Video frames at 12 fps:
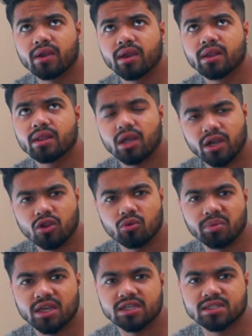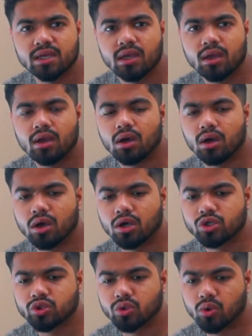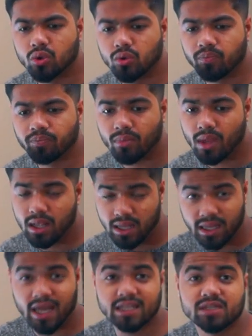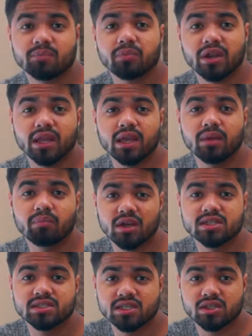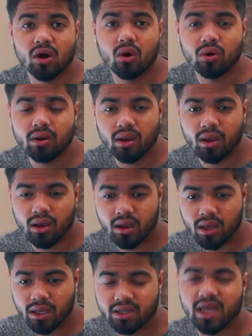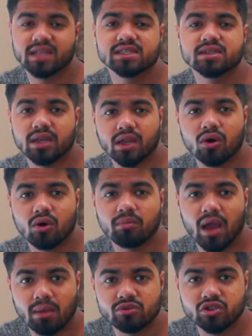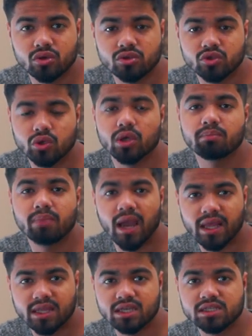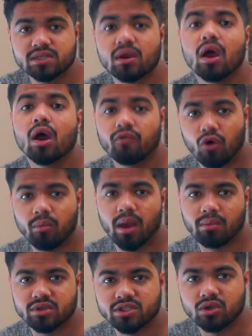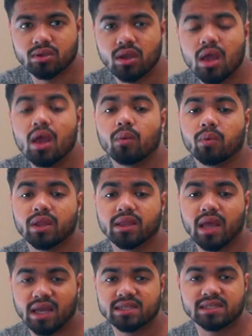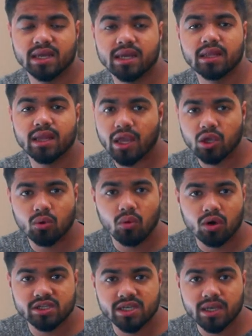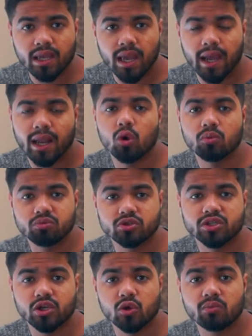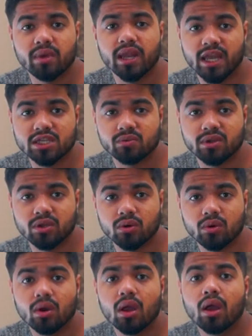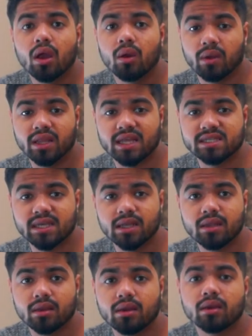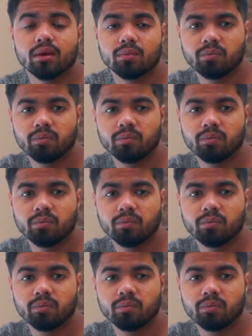hundred thirty rupees. Uh, so that's a pretty much discount uh, that's running on Amazon, so you can buy this from Amazon. With that said, thank you for watching, and I hope to see you in my next video. With that said,